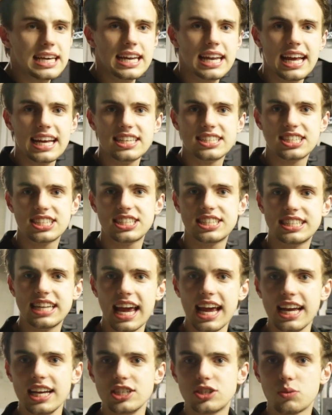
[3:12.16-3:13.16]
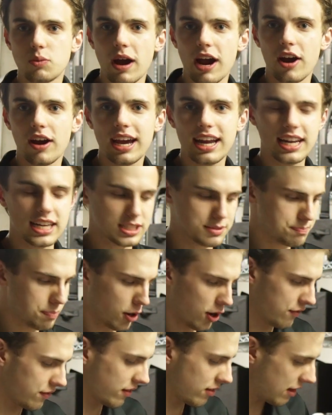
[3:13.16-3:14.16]
in a stage where it is
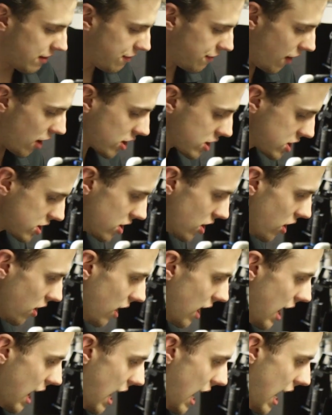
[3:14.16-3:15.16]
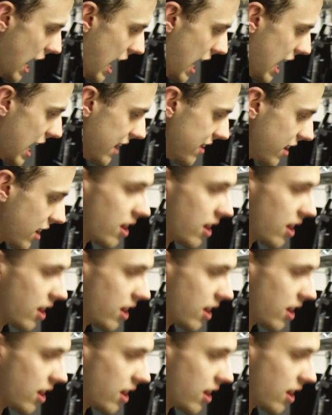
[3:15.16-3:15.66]
perfectly functional, and